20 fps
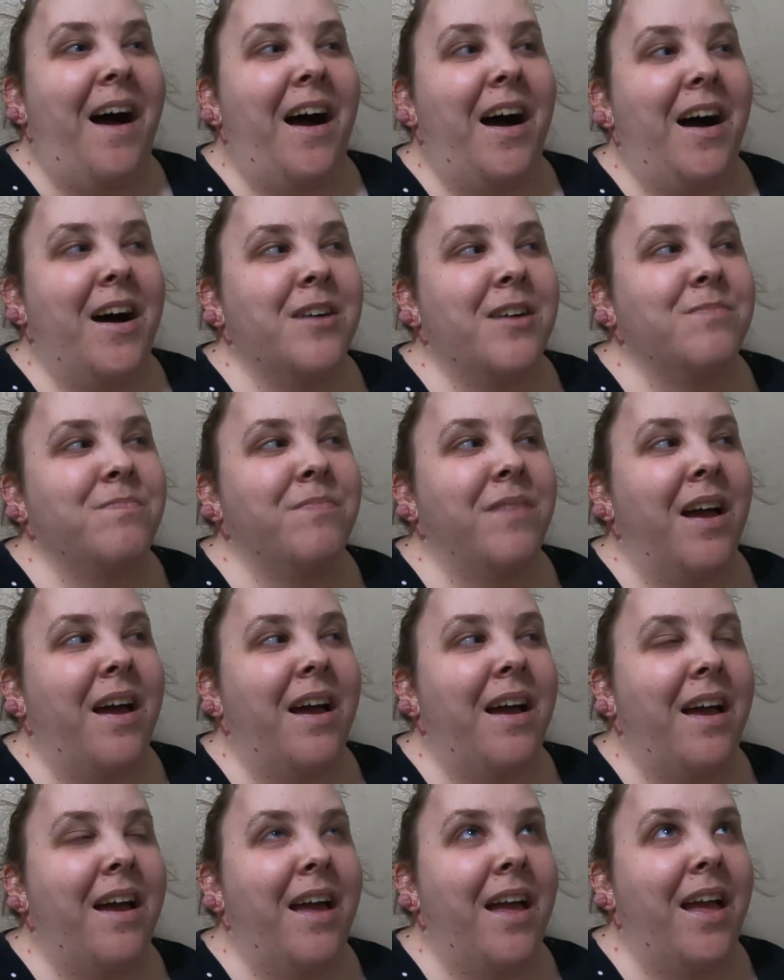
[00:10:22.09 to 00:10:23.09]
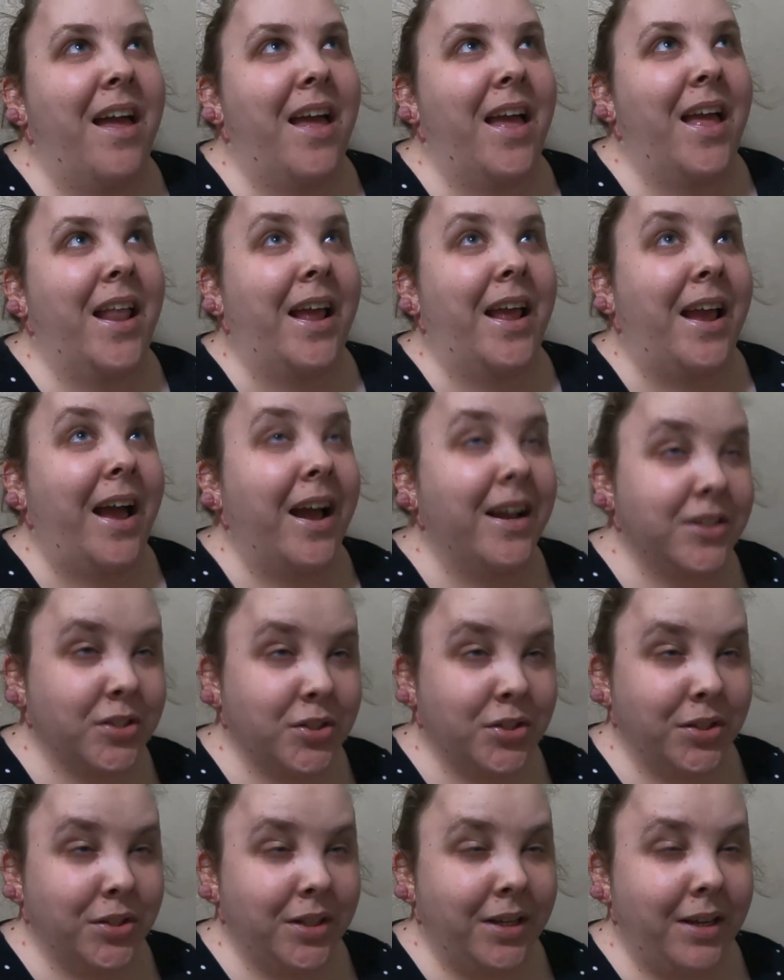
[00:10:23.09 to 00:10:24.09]
Um, and I
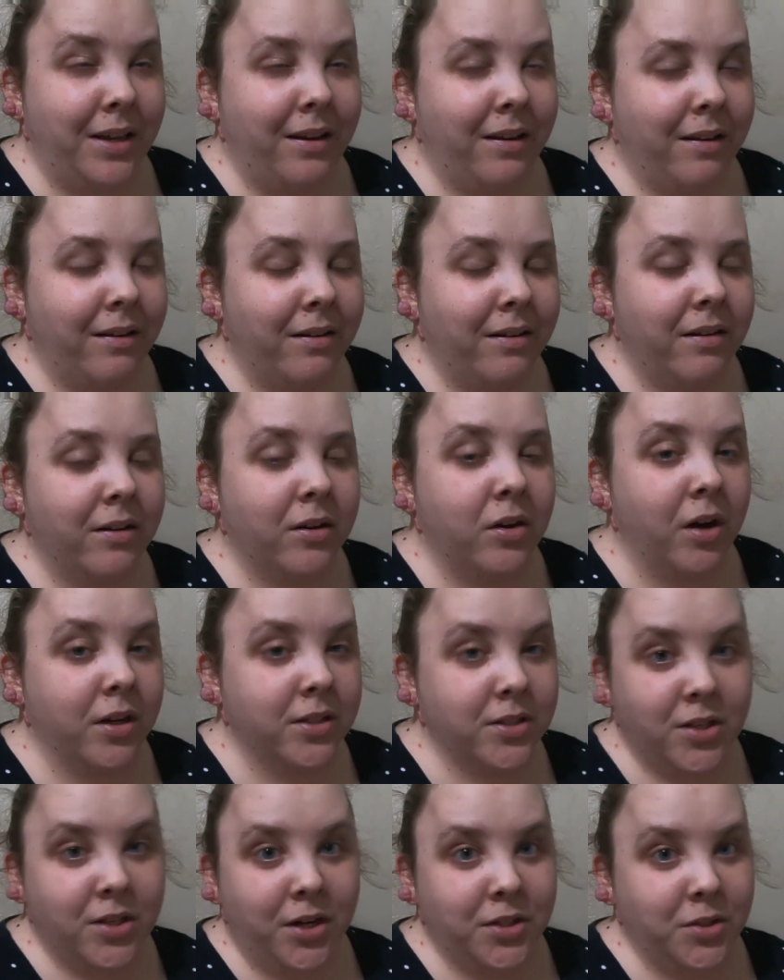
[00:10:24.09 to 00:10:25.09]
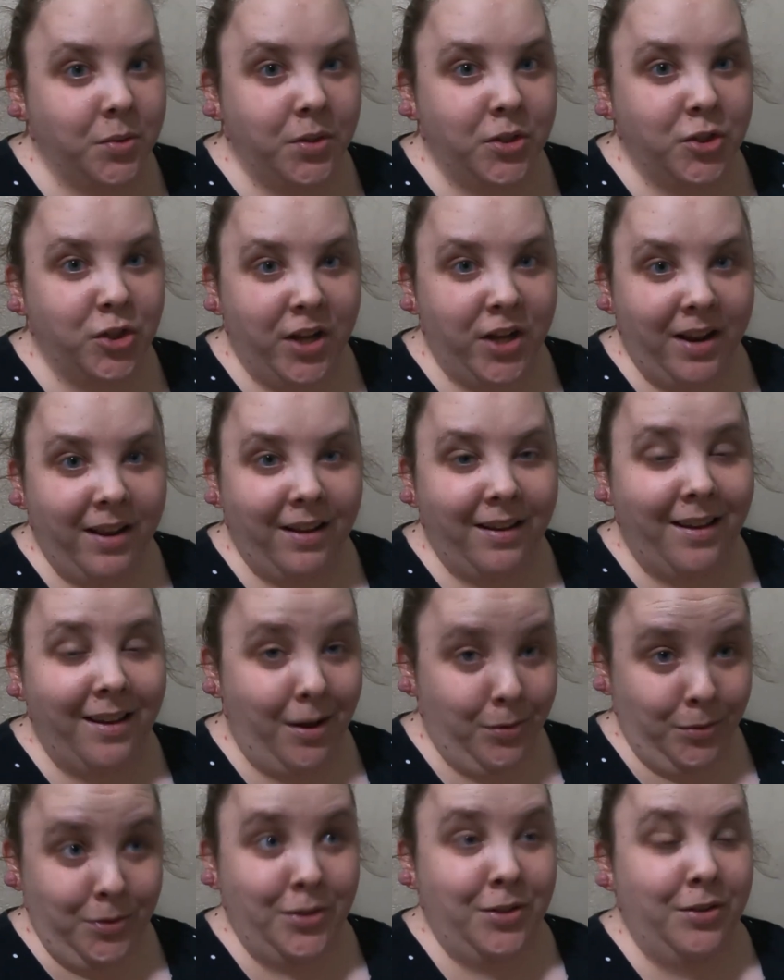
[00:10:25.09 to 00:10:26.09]
actually got to talk to a genetic
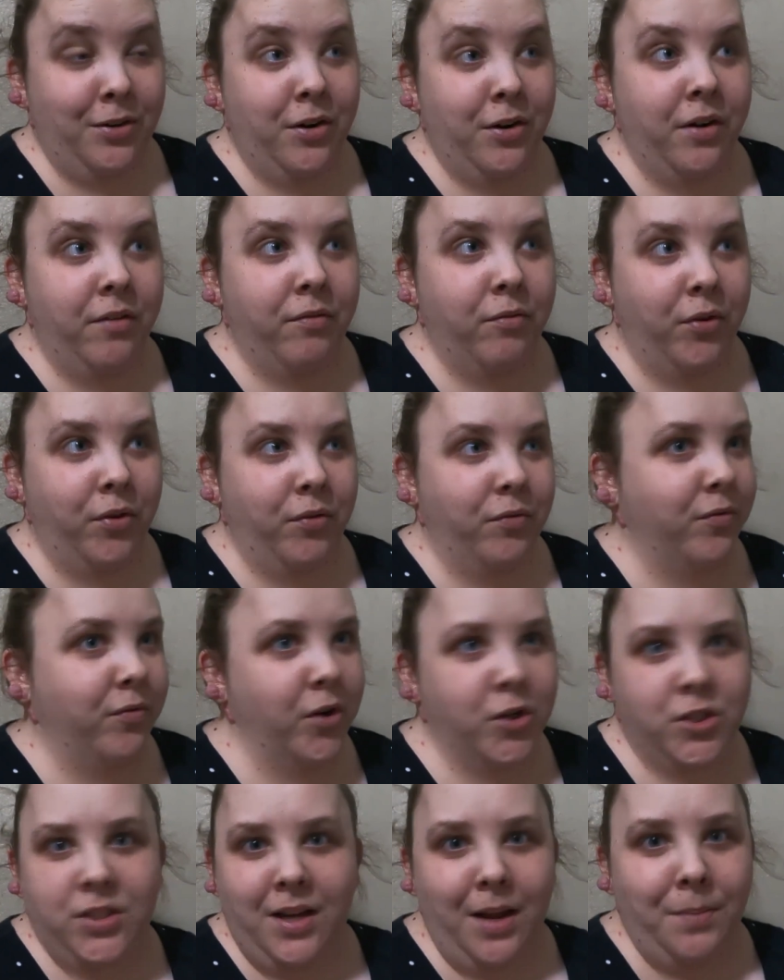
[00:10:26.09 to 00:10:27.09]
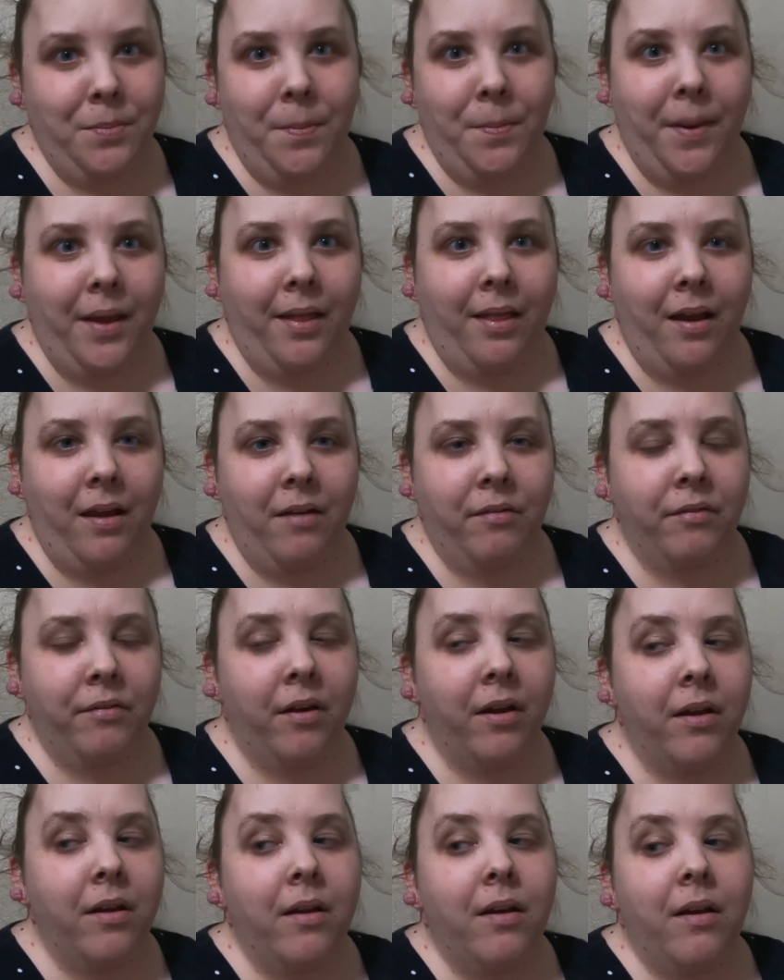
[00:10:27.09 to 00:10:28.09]
counselor for the first time in my life.
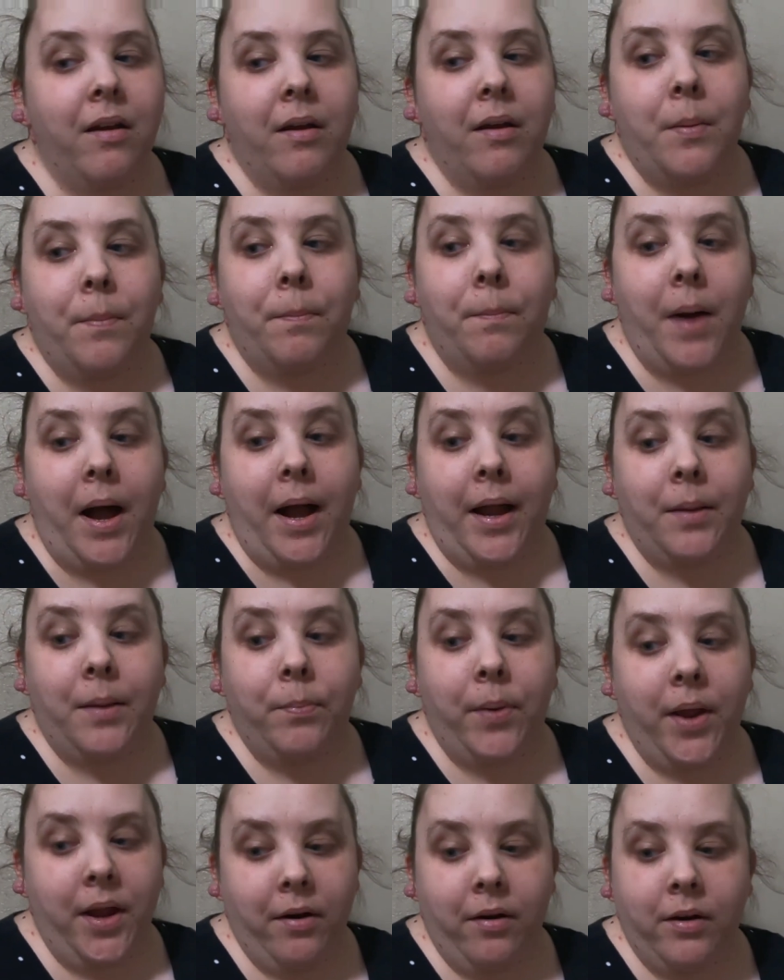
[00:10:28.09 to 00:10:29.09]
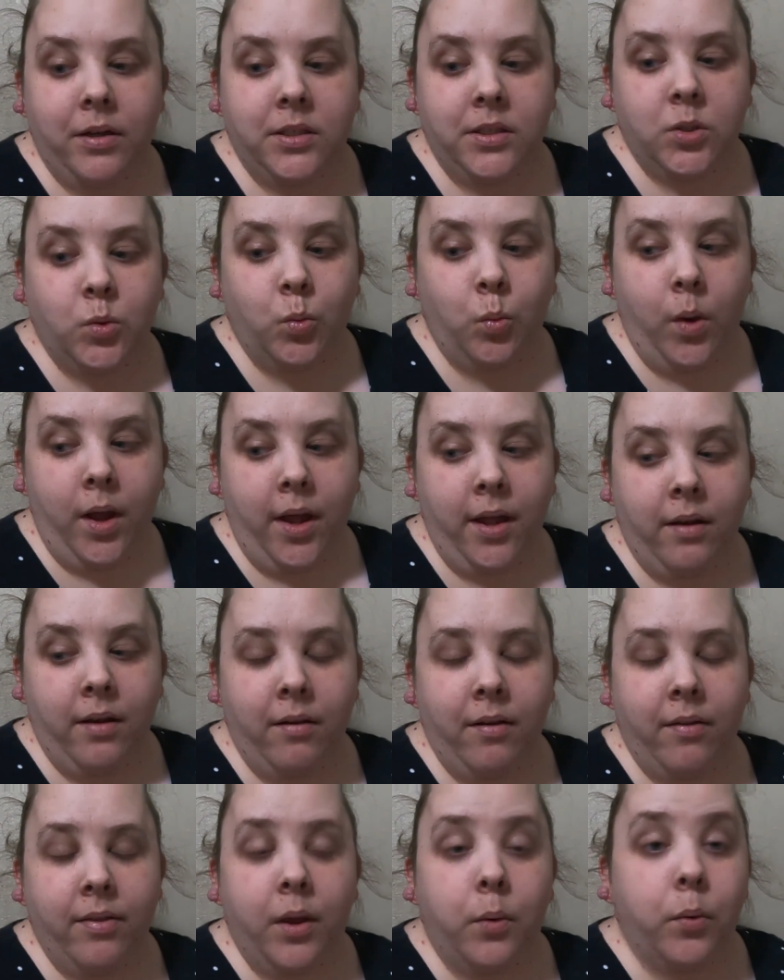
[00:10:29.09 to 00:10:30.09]
my parents,
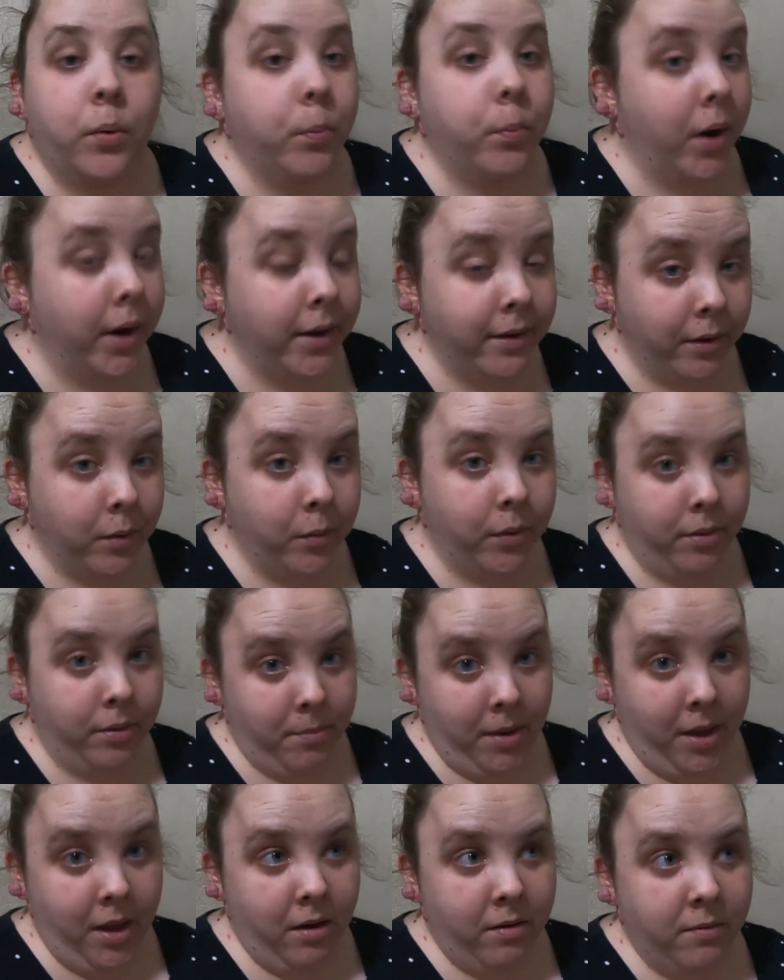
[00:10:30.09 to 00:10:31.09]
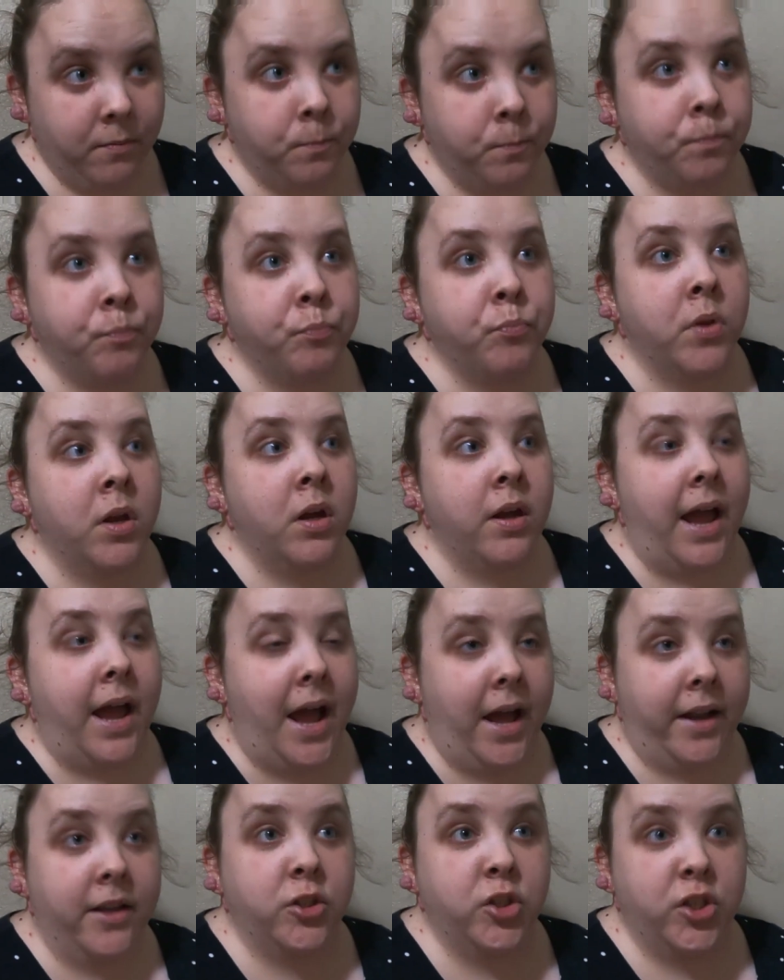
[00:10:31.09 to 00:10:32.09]
when they were pregnant with me,
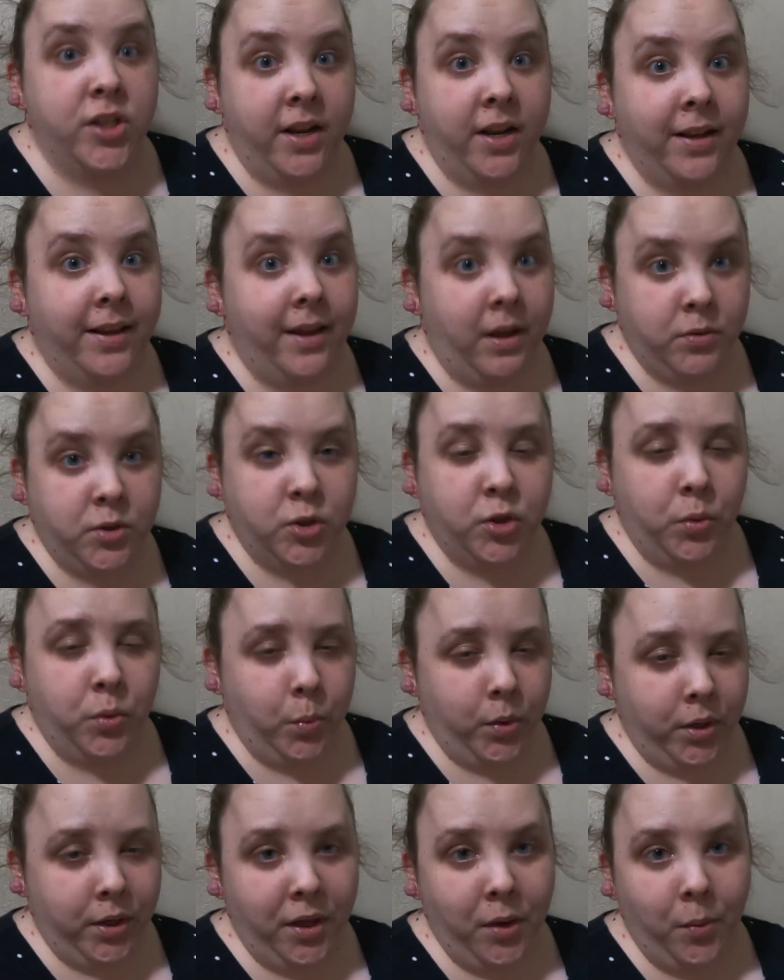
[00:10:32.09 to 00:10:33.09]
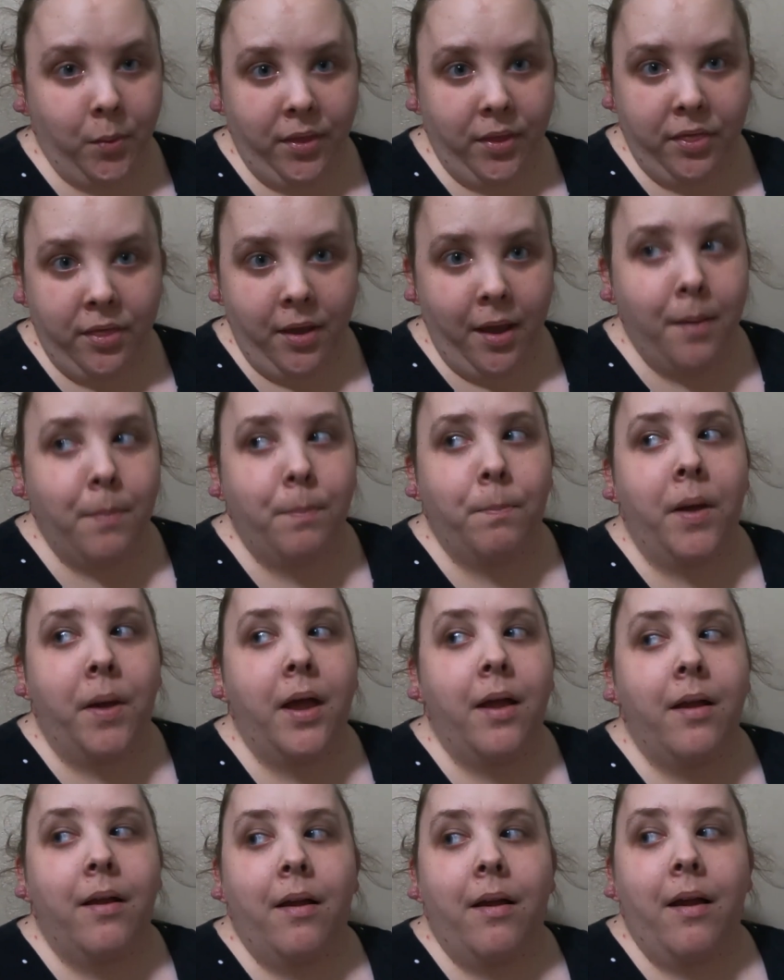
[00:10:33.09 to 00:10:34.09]
had a genetic counselor working with them,